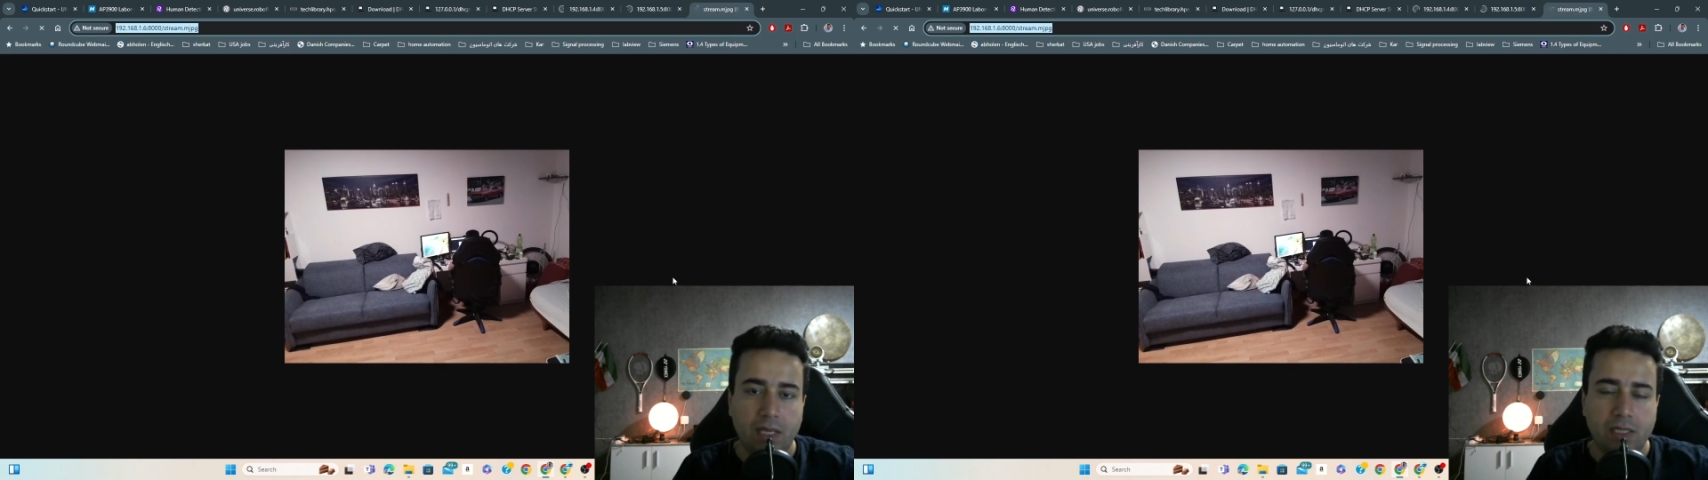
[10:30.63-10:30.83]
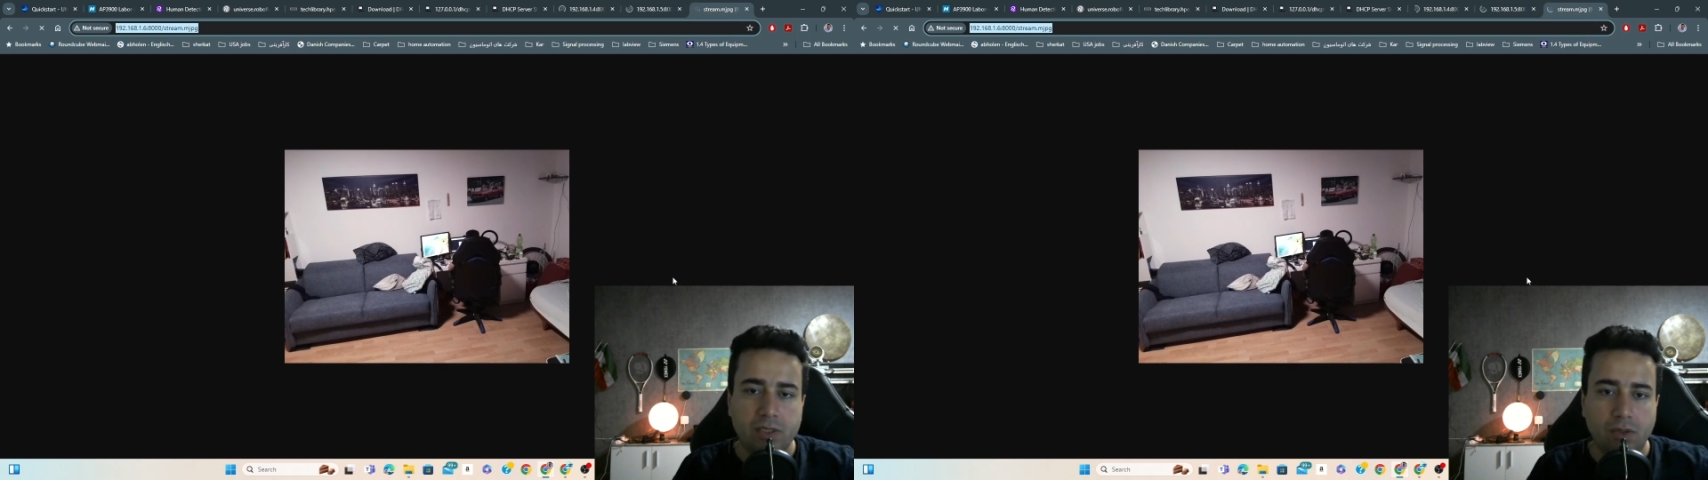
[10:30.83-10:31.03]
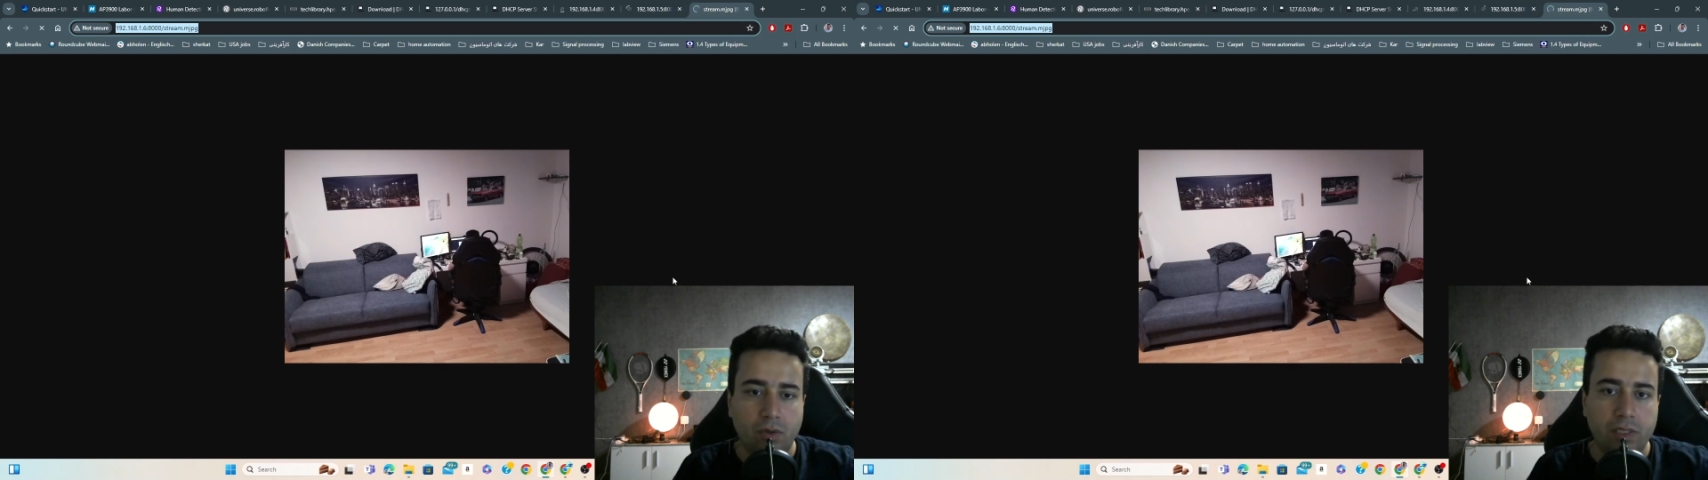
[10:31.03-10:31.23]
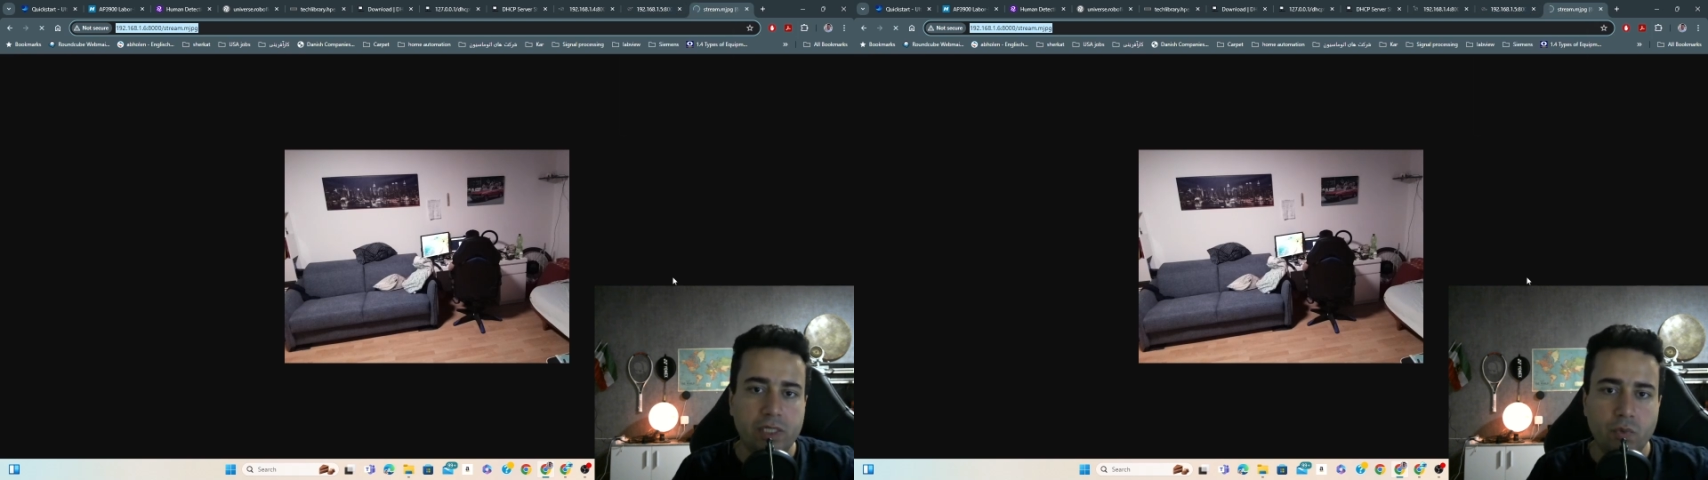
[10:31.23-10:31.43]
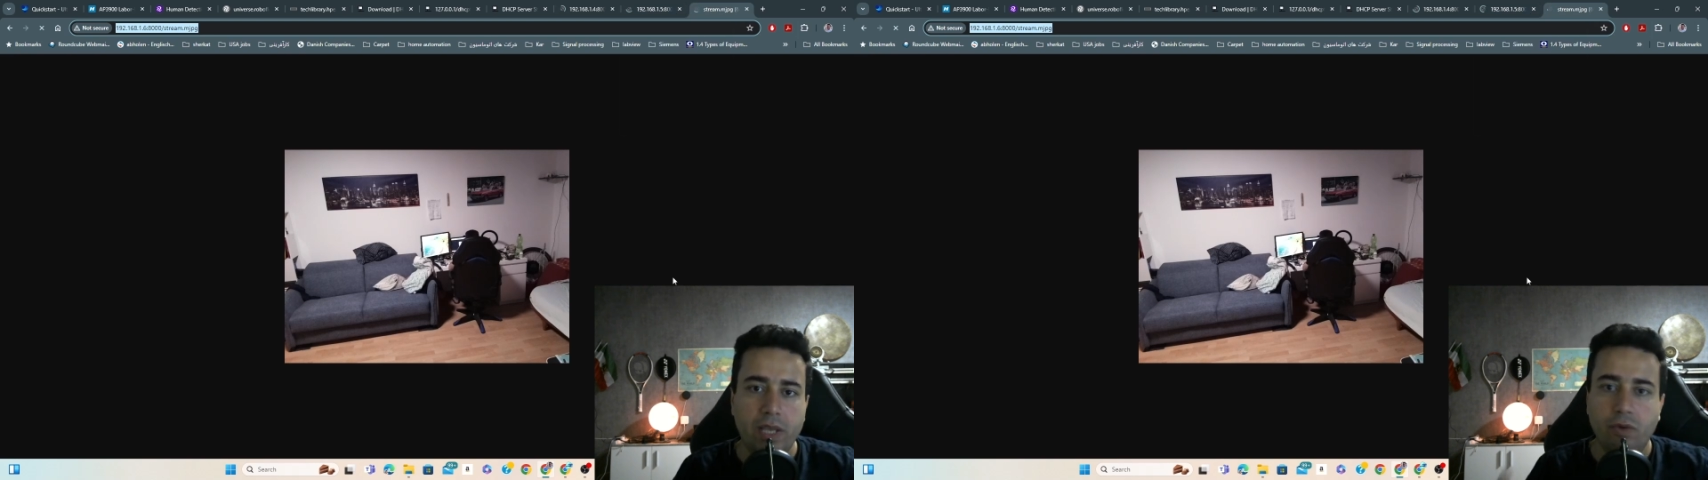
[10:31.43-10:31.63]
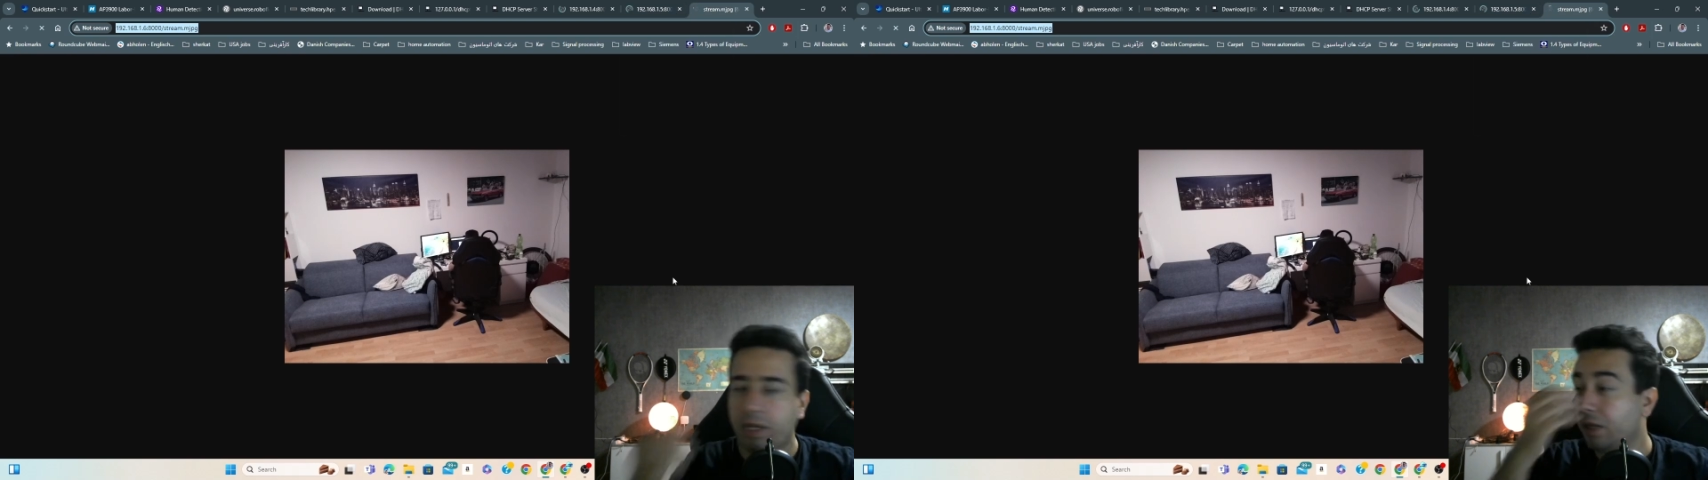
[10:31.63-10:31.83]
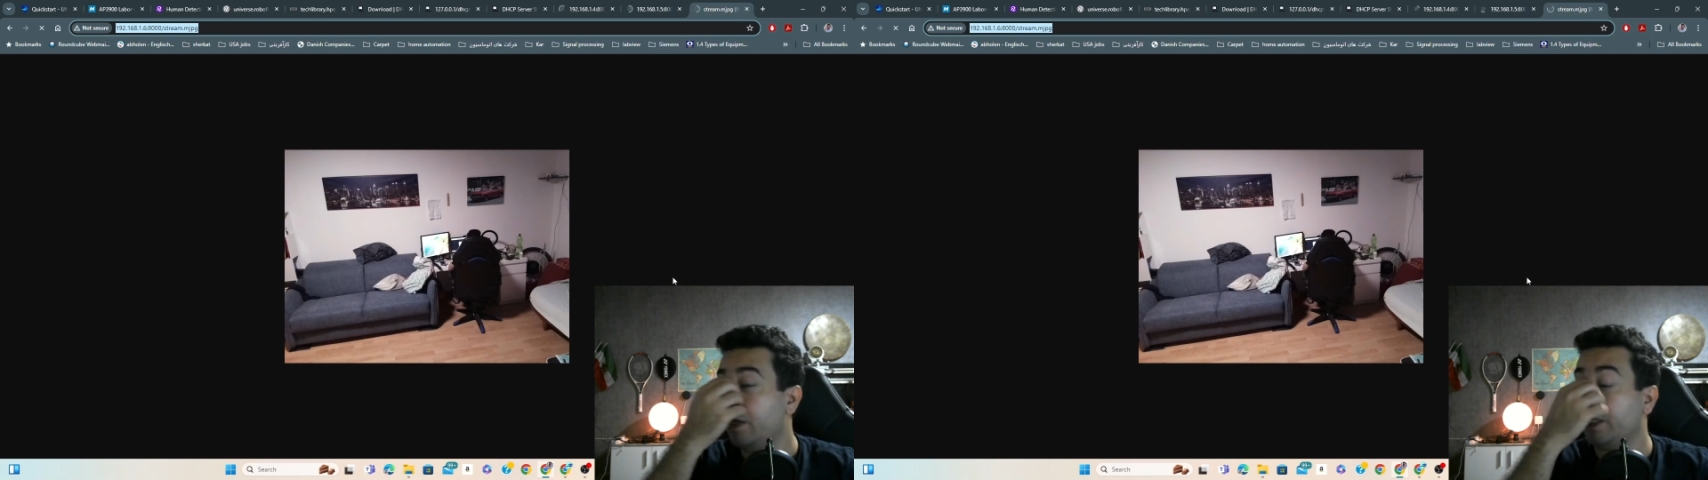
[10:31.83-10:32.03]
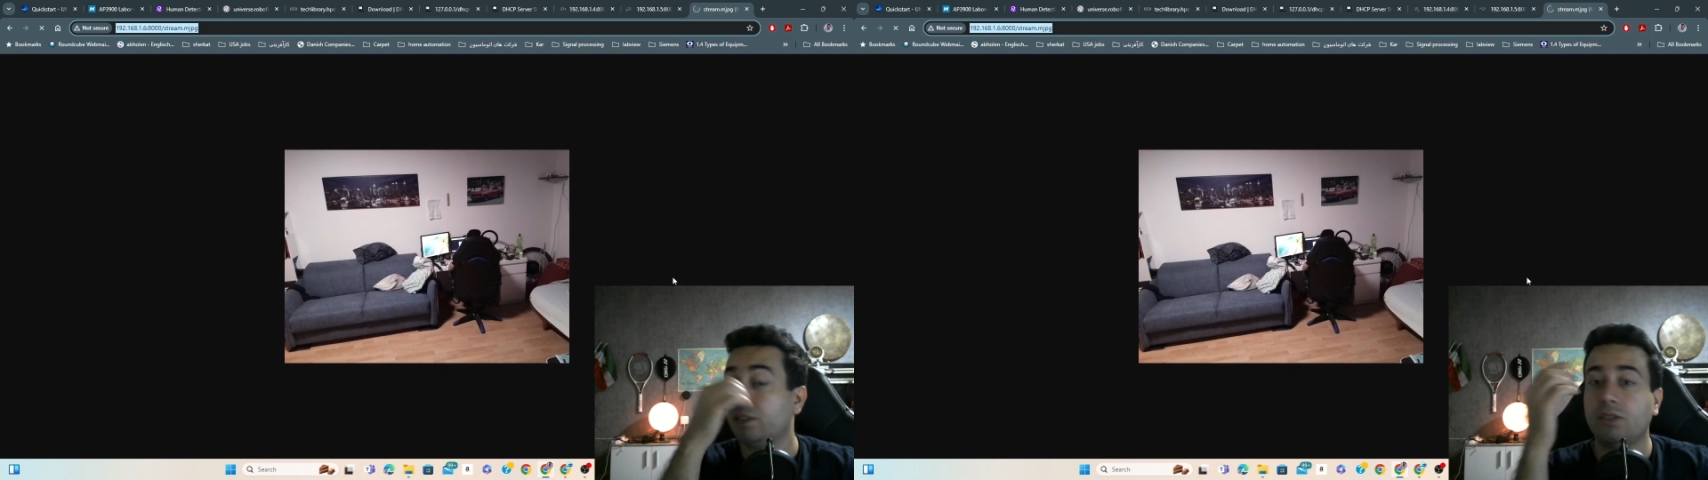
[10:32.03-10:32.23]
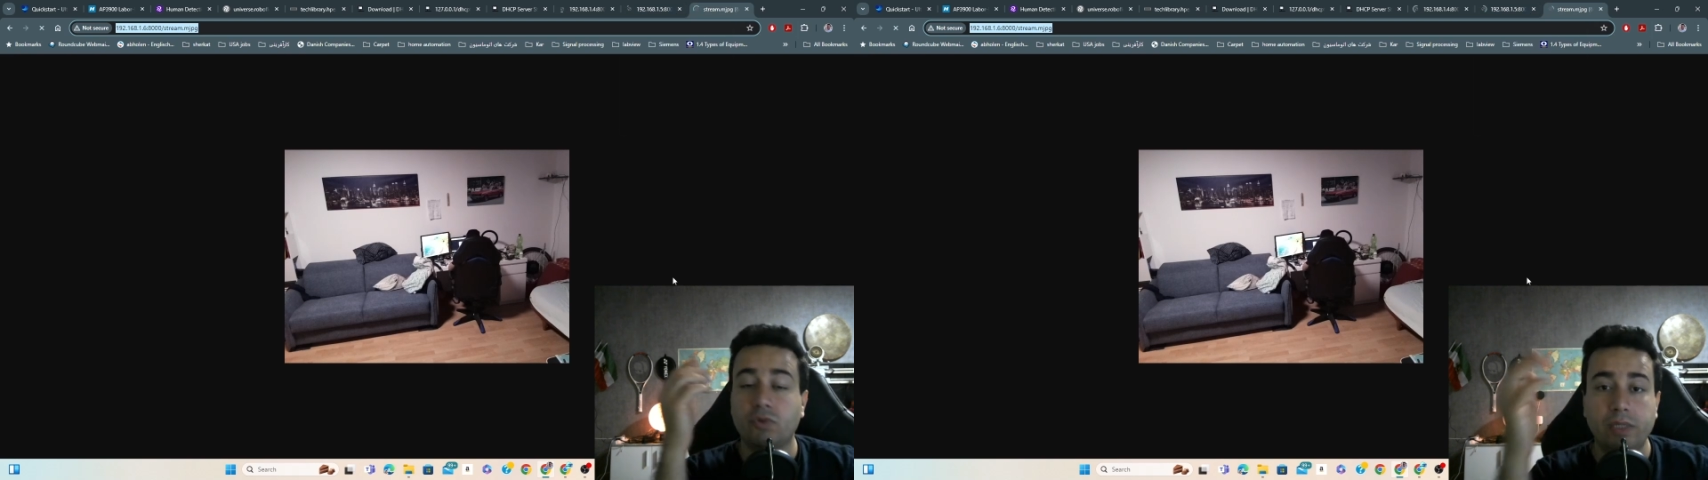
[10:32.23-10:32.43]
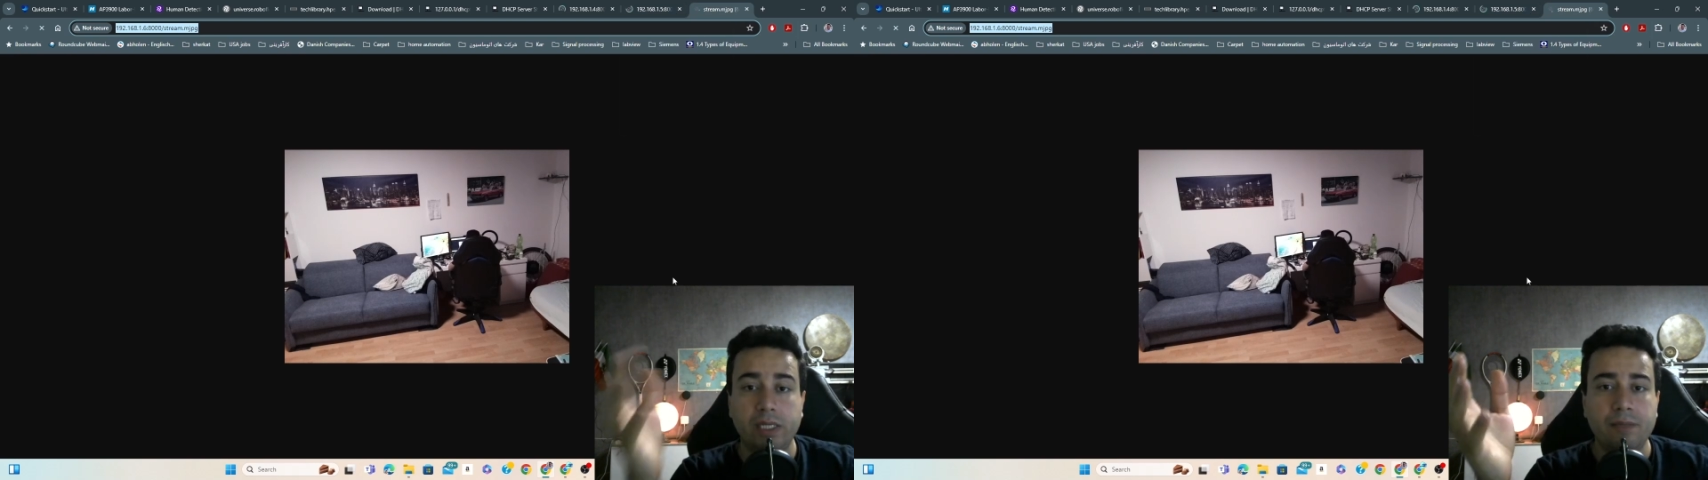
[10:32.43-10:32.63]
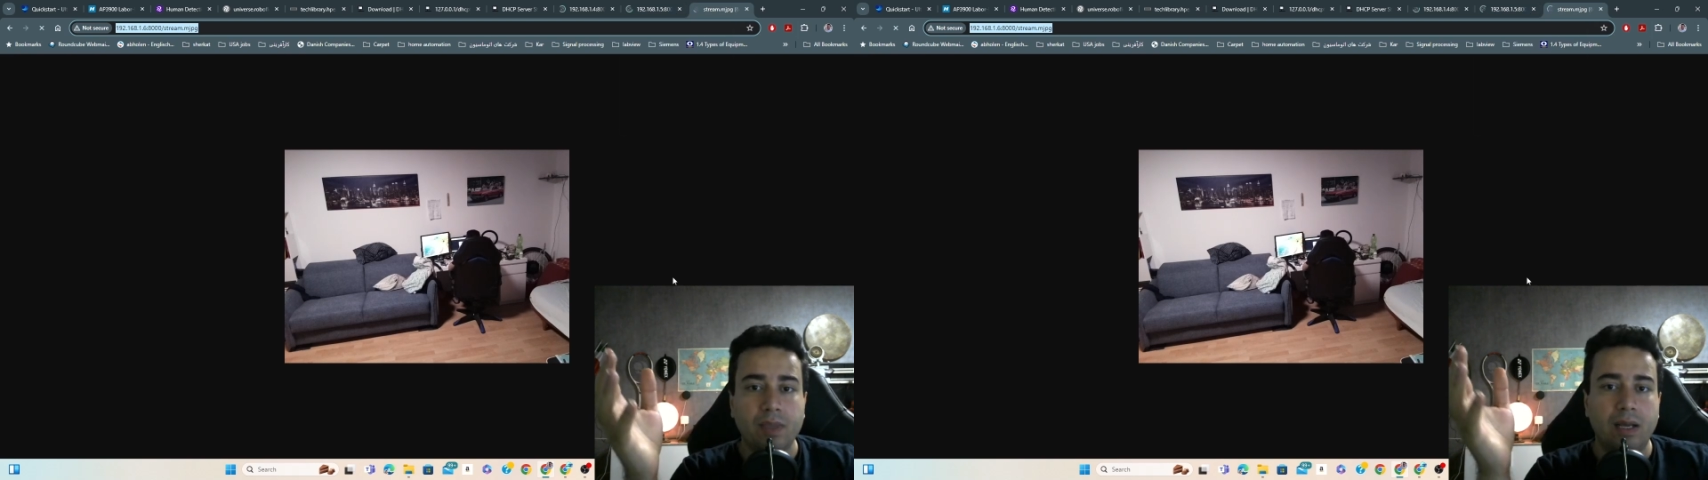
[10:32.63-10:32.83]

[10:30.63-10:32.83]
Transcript: So in this way you can connect three